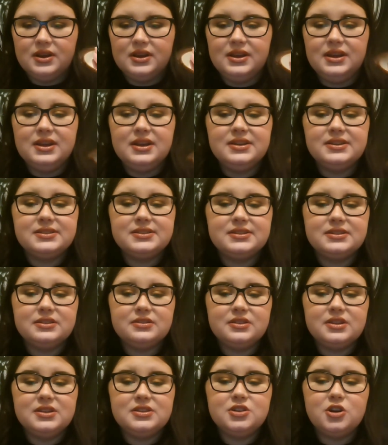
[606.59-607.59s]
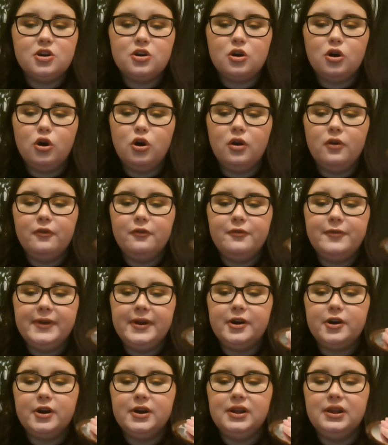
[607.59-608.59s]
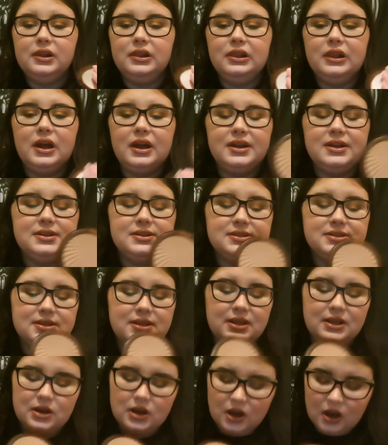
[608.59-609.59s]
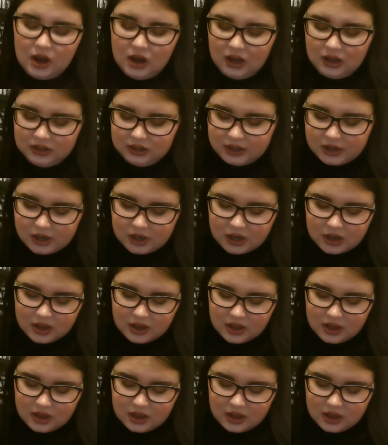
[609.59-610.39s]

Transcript: These are all very light in color.